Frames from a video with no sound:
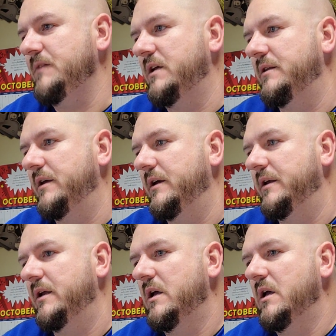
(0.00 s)
And
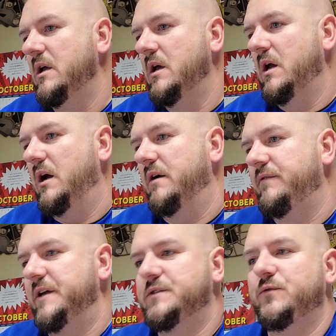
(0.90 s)
then
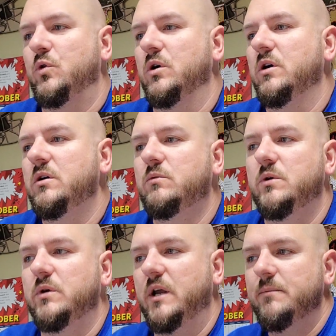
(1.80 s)
phase 4, we
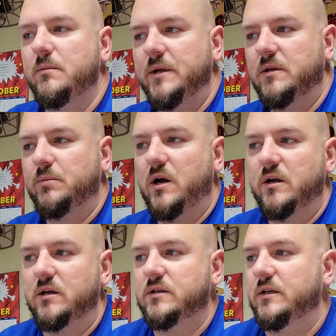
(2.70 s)
would implement the
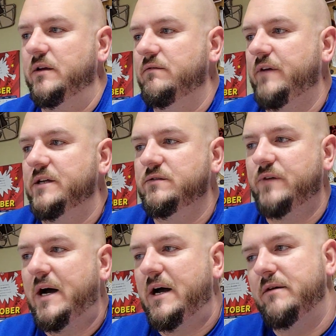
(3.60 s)
product, and then in phase
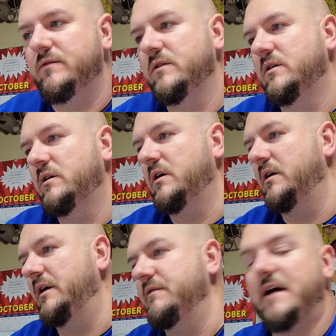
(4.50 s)
5,
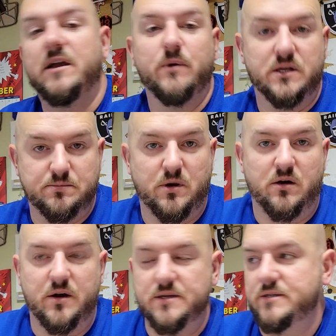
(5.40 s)
evaluate its
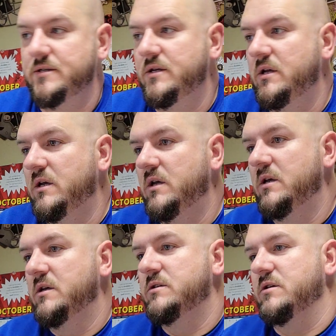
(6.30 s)
progress.
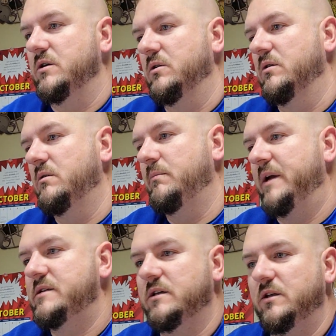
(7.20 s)
So
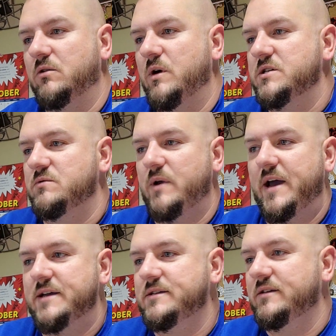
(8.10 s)
basically the questions we
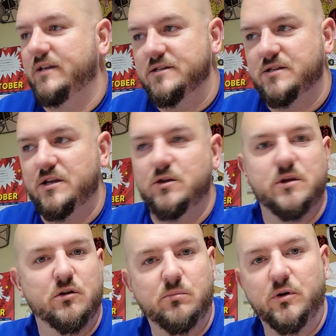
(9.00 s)
ask is the new
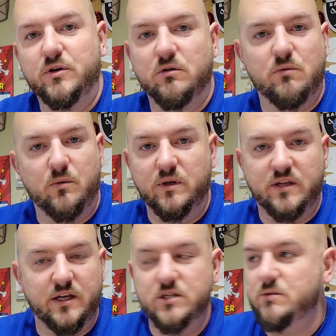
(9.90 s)
heel boot doing what we
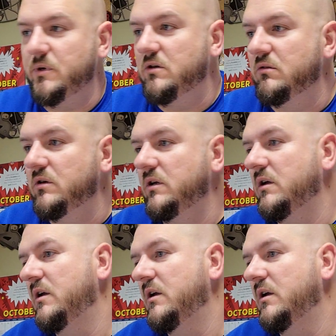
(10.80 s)
think it should be doing?